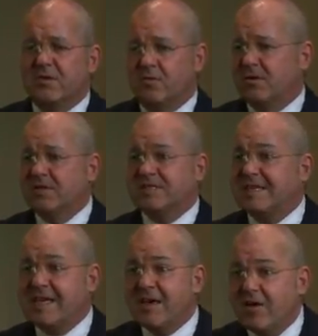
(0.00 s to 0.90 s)
or to the
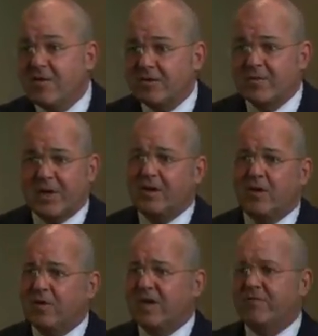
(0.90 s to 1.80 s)
CEO, depending
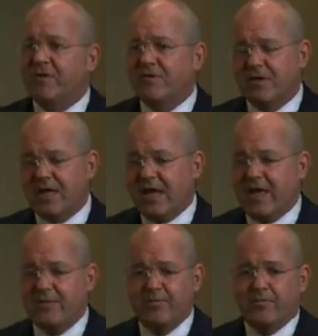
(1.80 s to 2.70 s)
on what level you're looking at,